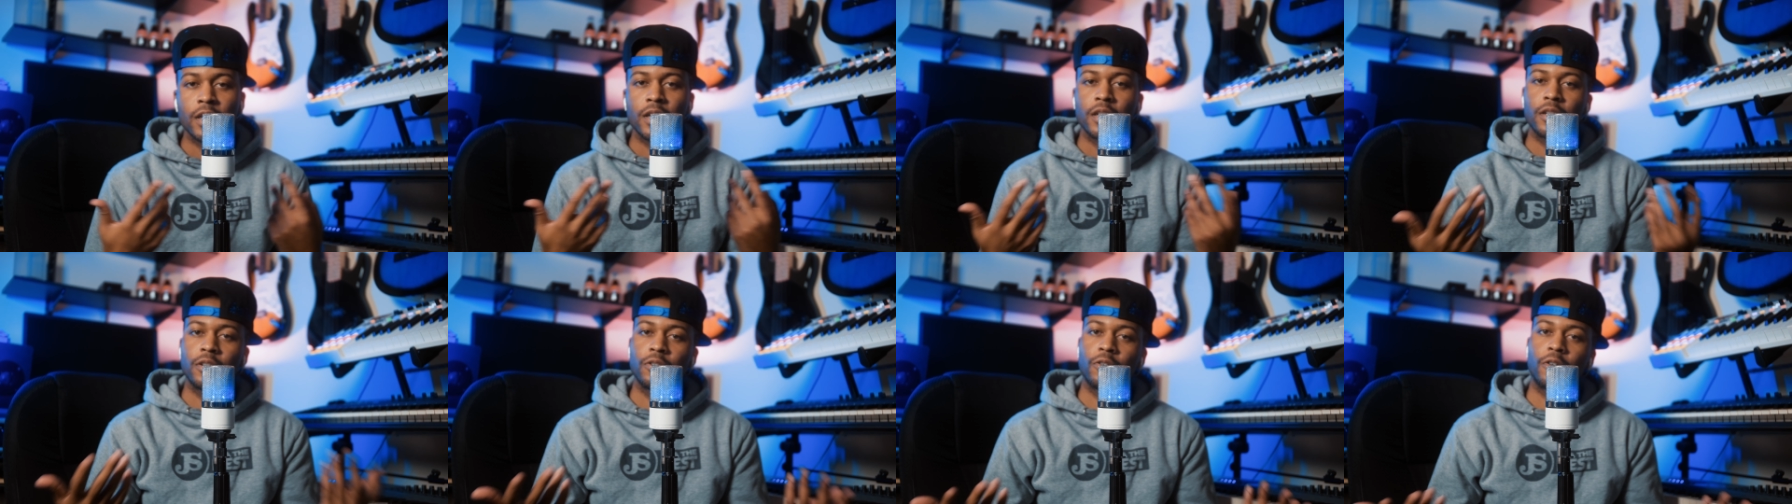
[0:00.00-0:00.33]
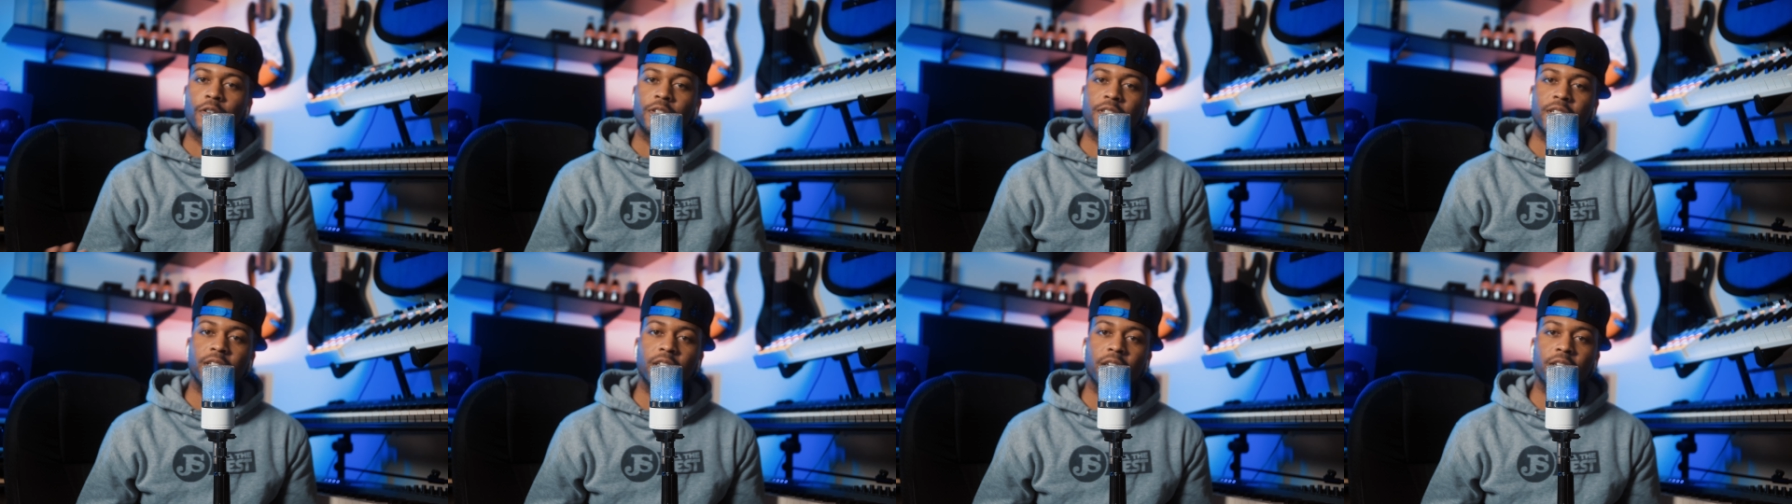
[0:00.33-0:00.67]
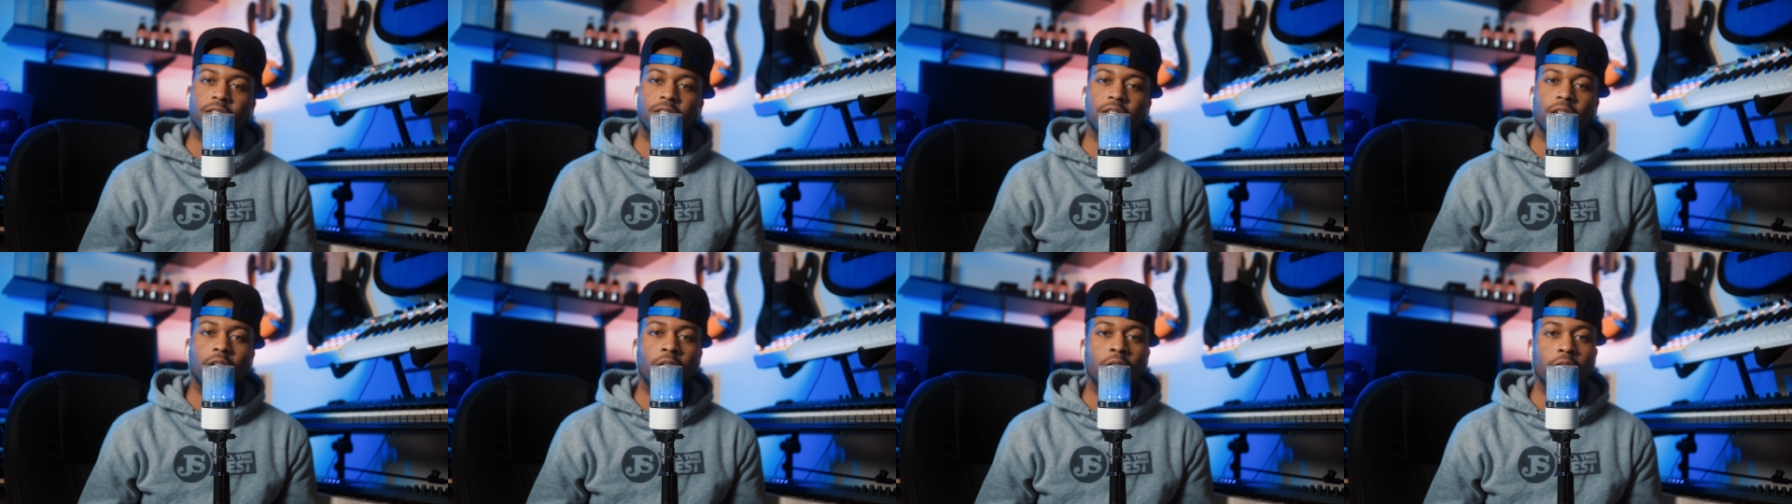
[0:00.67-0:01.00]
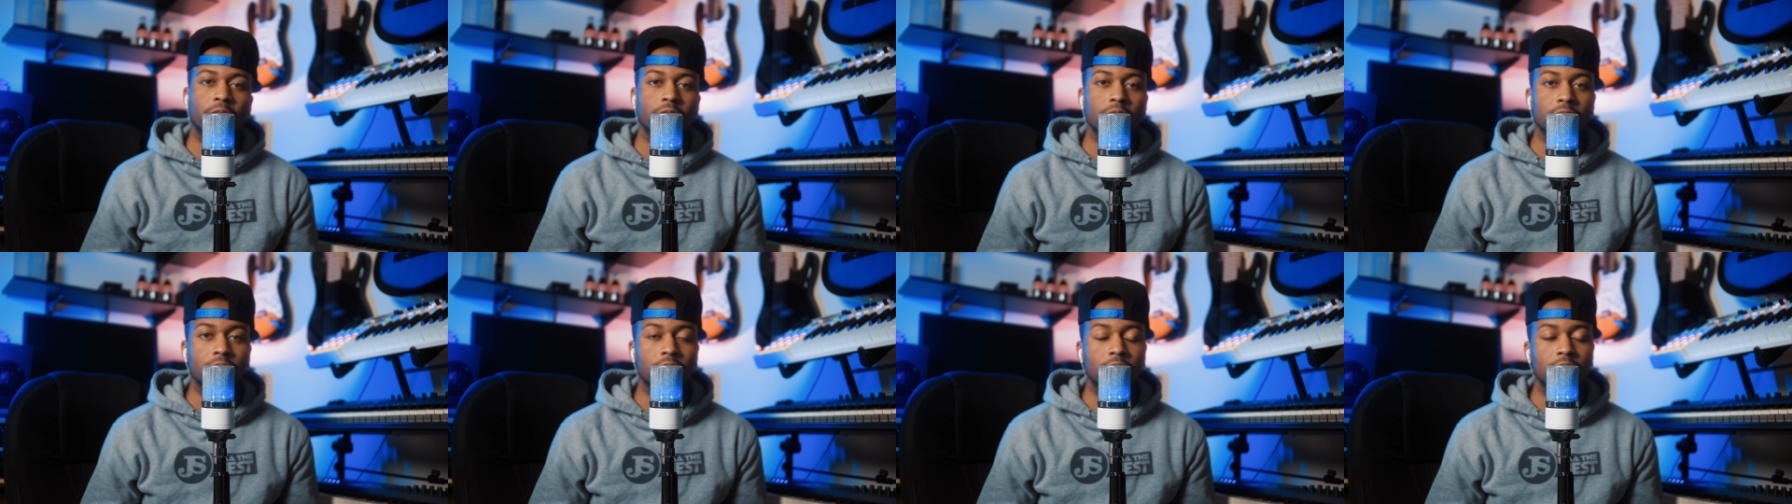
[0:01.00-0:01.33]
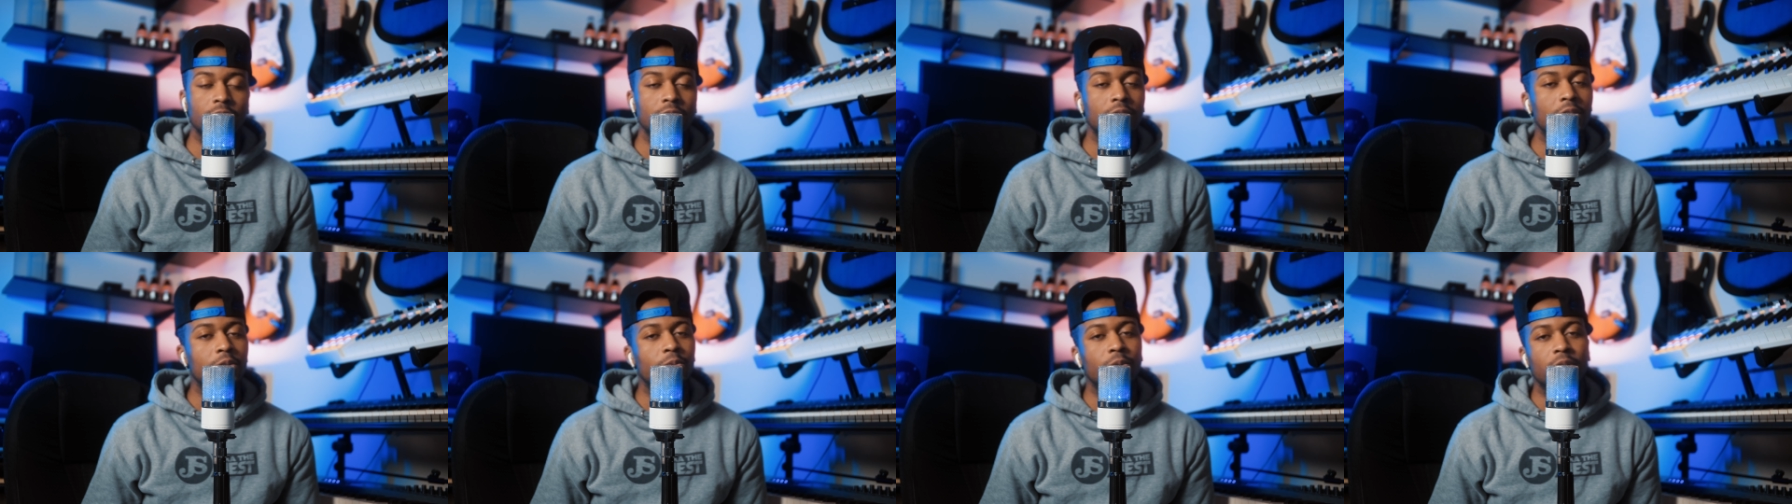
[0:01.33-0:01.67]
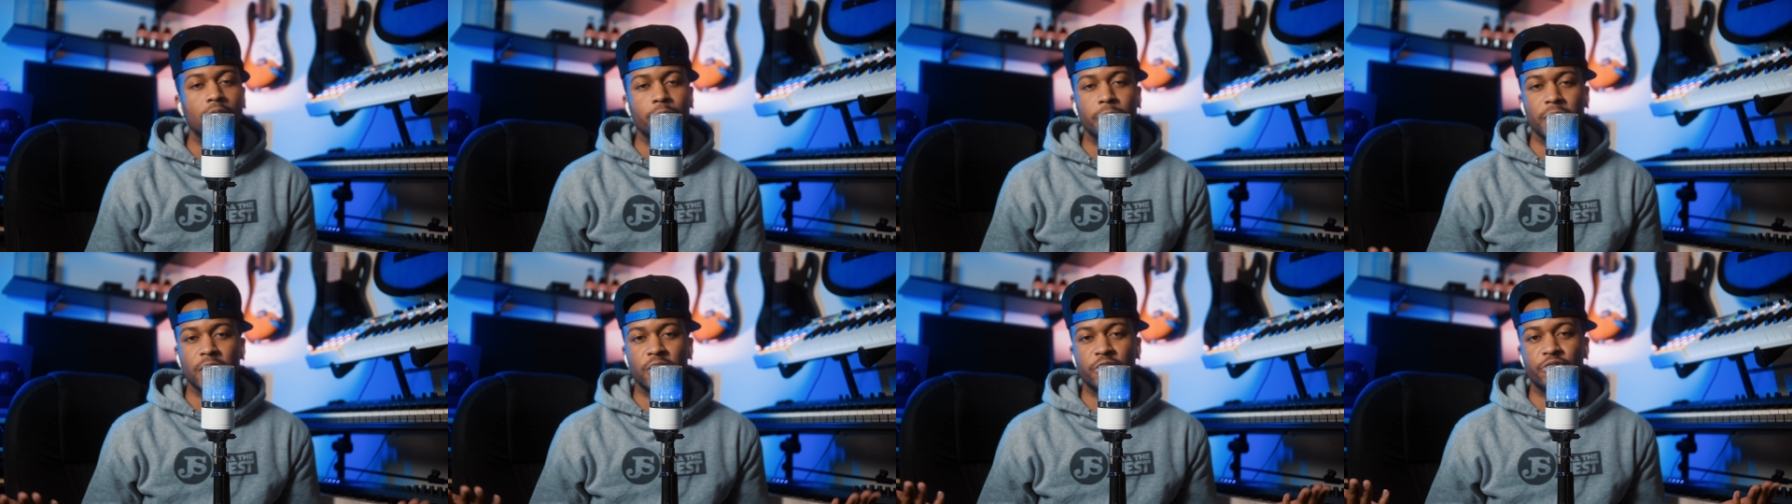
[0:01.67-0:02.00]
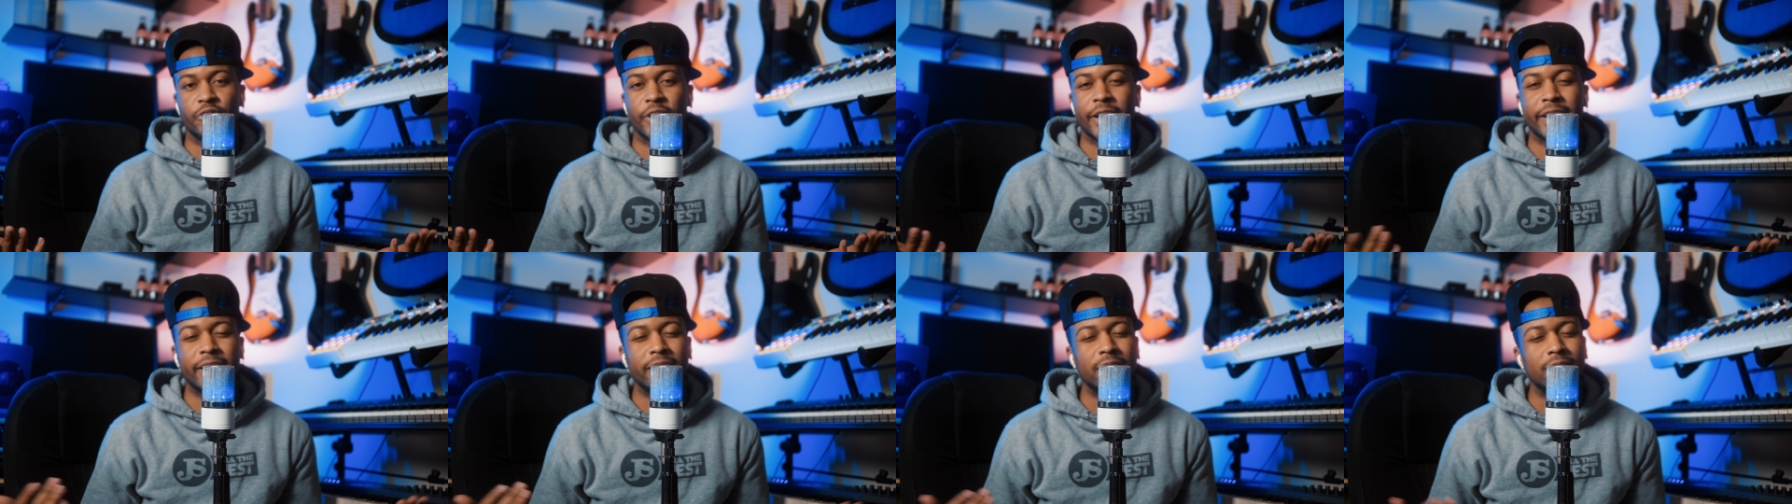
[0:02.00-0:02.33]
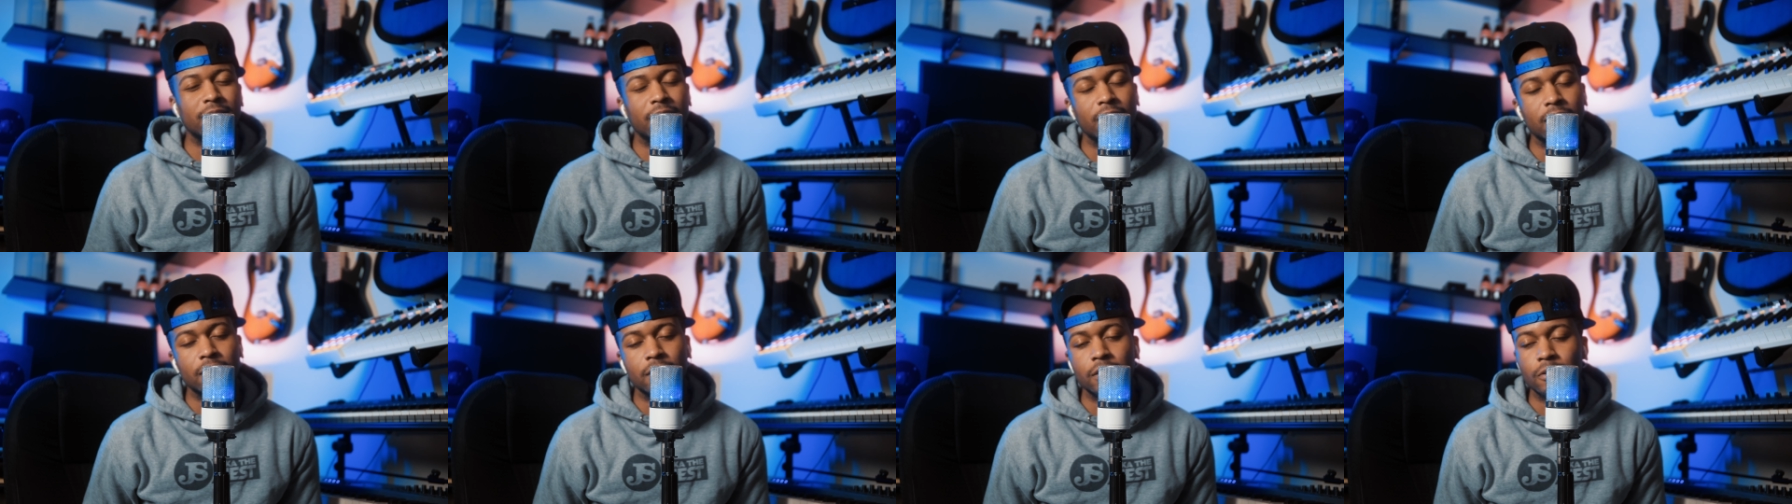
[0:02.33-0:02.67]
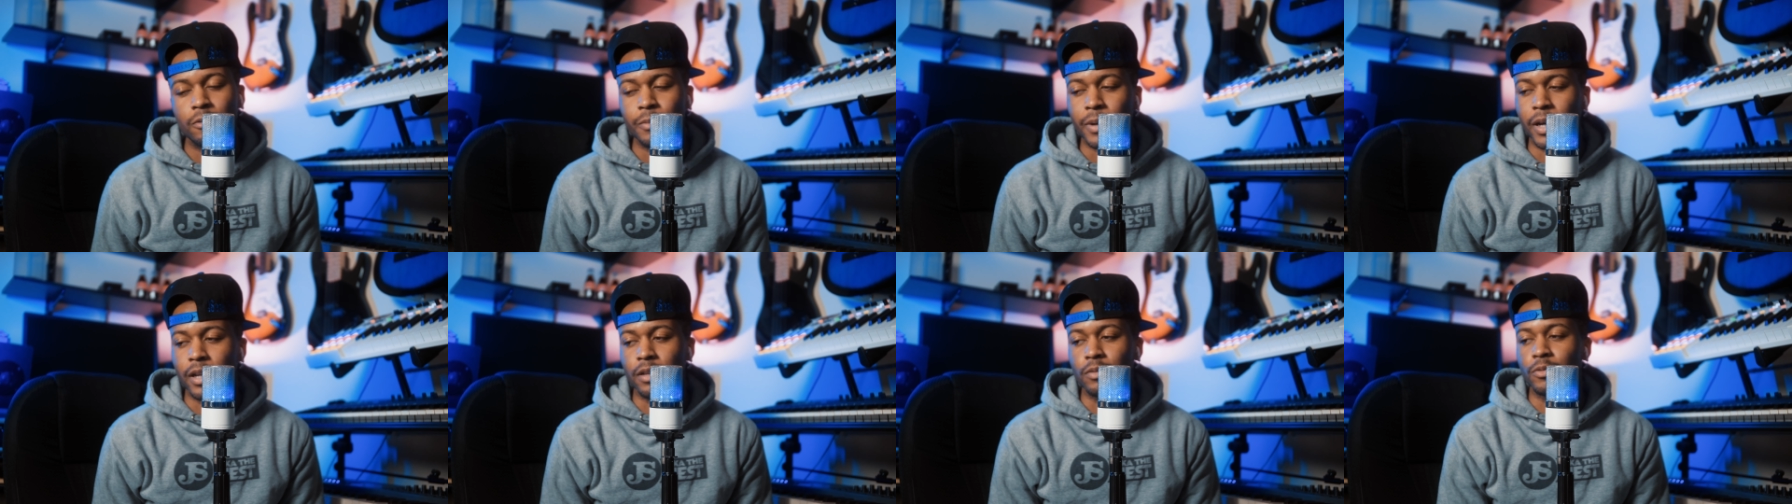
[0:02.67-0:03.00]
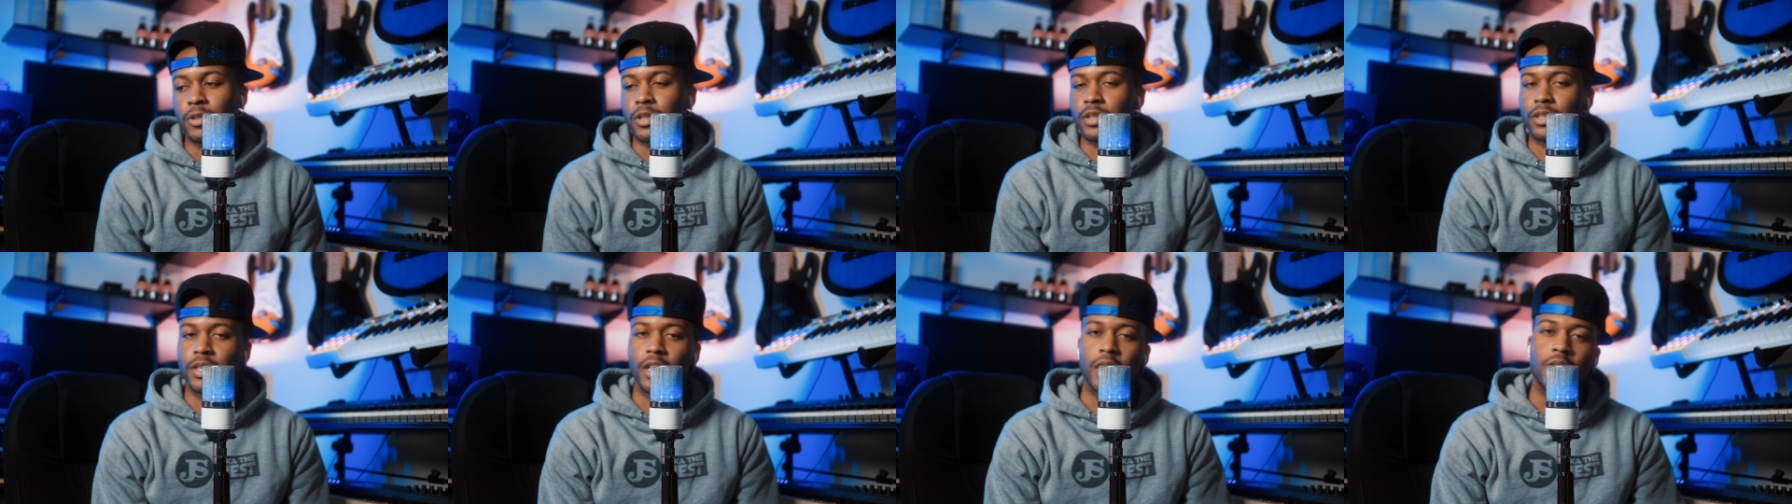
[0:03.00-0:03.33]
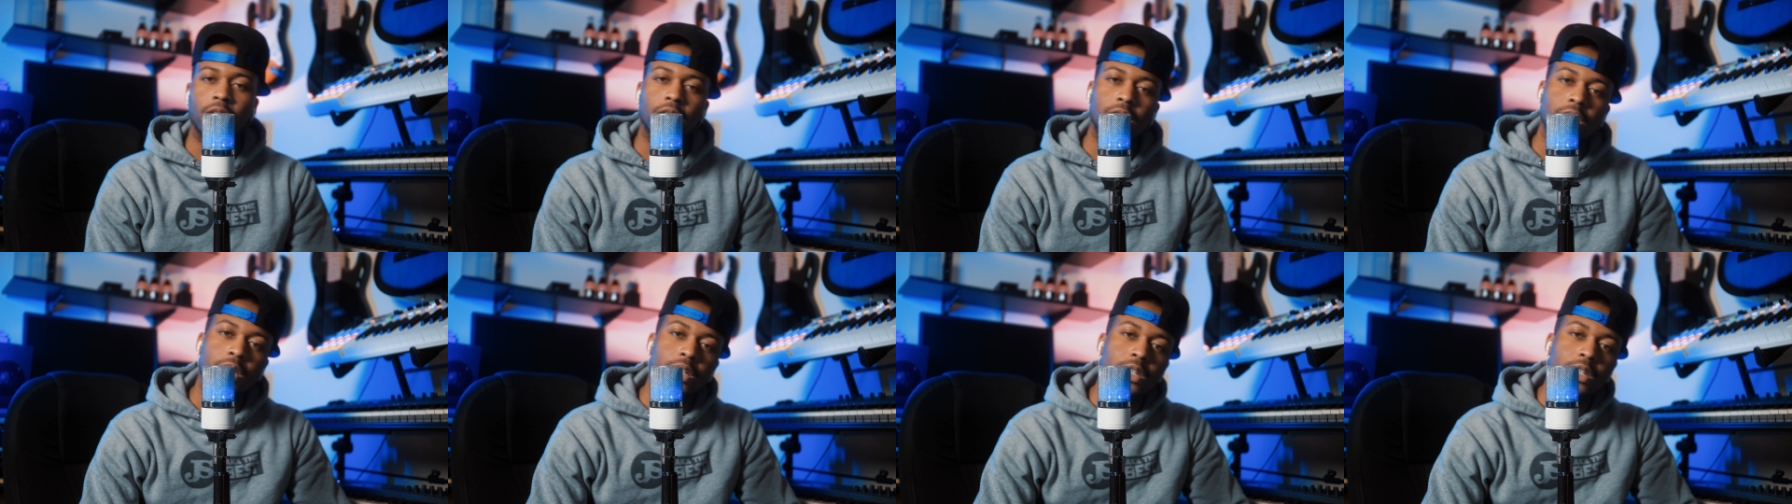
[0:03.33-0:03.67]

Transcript: in order to get to others, because you don't want to be drained. Like, nobody wants that.